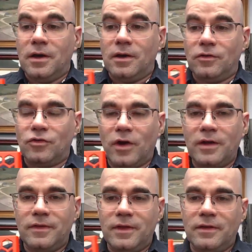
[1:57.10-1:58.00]

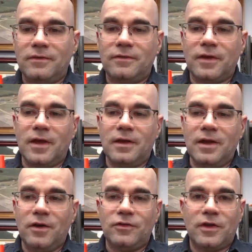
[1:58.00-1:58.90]
tried this, and
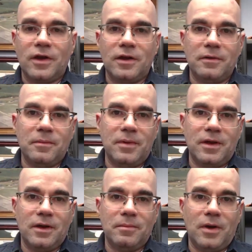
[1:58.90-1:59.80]
now it's kind of
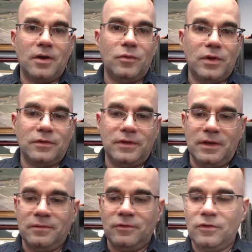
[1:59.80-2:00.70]
become
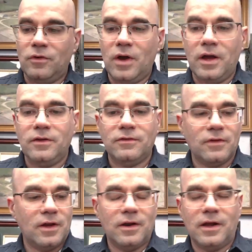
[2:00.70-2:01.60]
unwieldy. So I decided